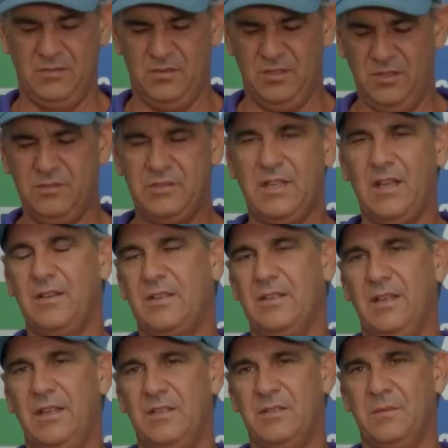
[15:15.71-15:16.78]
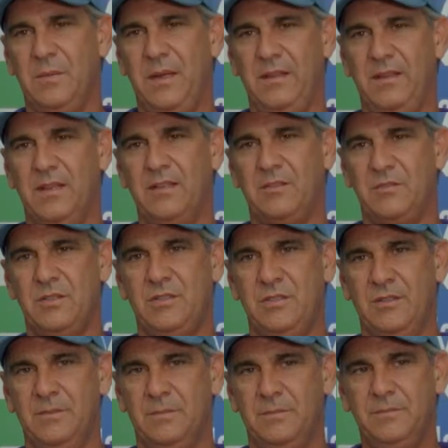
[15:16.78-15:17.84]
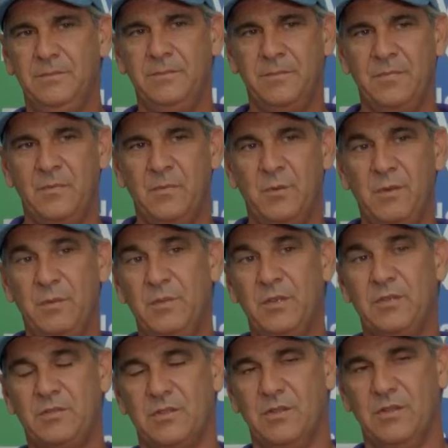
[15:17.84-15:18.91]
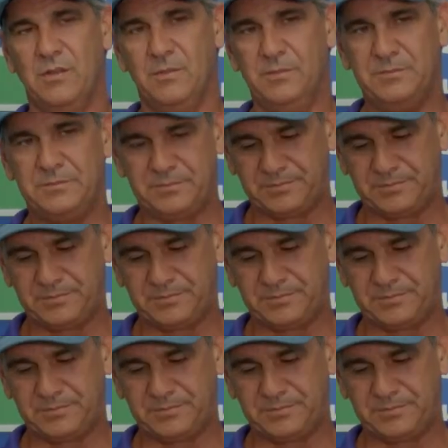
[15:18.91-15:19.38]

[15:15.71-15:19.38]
load calculation by the electrician when we build your home.